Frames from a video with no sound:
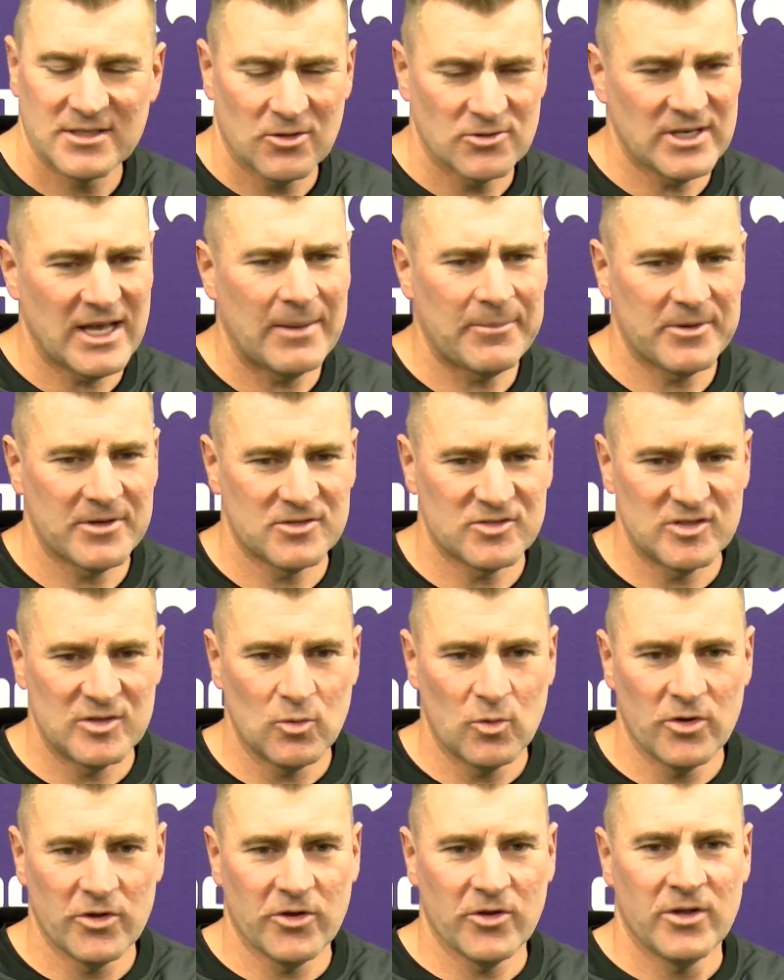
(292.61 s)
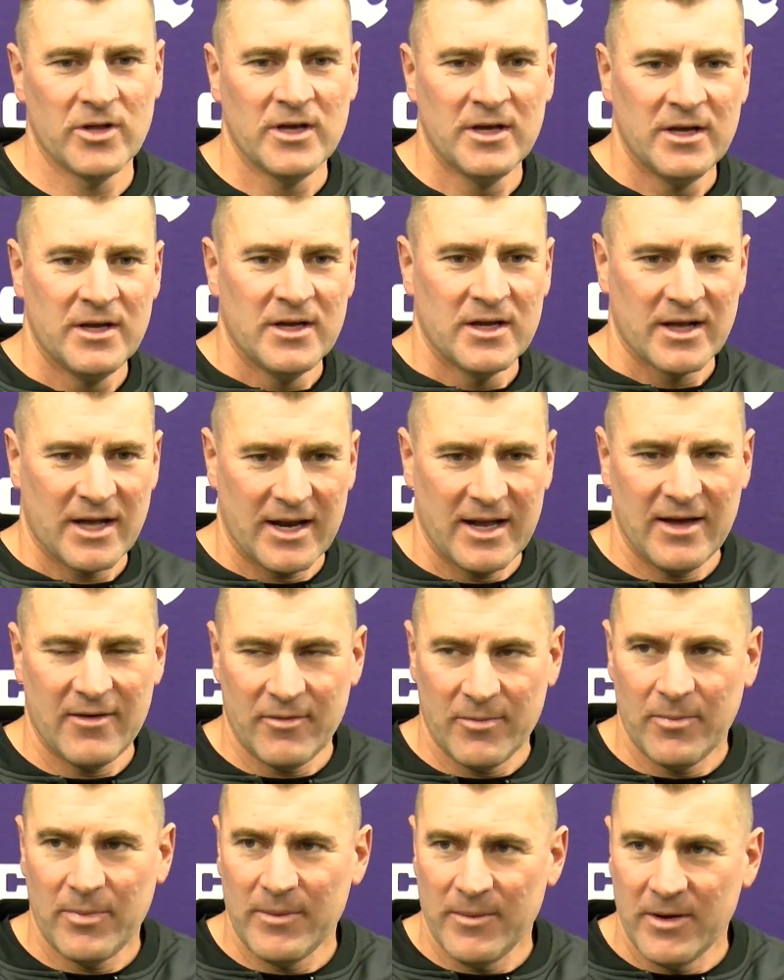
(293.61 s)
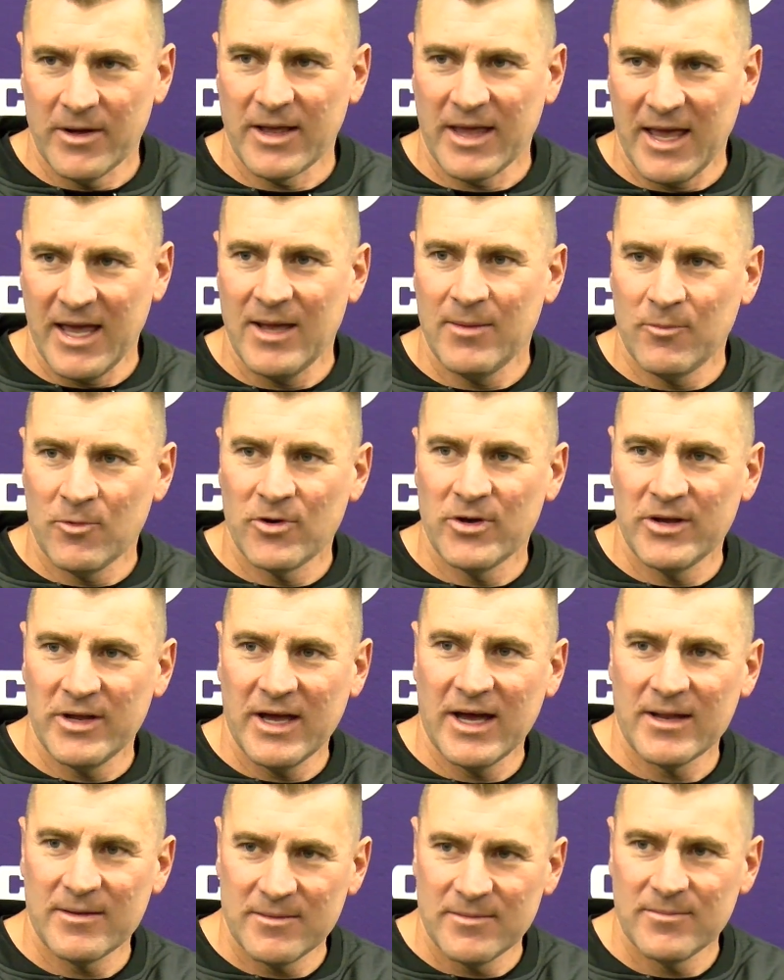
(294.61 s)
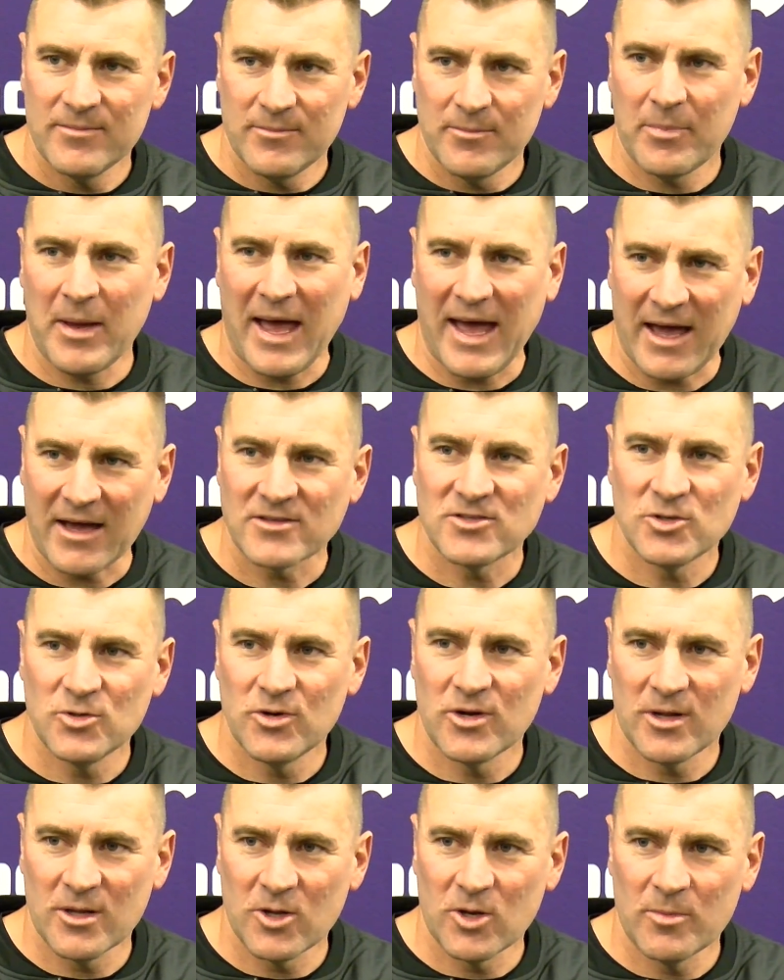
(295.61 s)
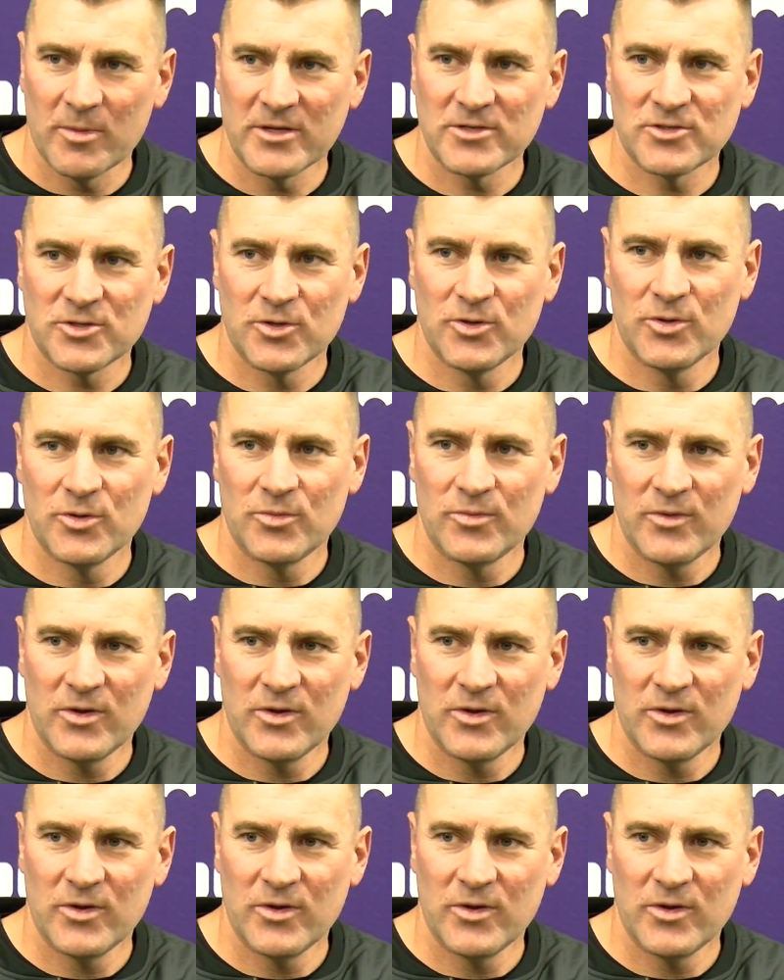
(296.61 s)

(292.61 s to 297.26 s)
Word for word: I was happy to see Will kind of have a, a game where he got back to it a little bit too.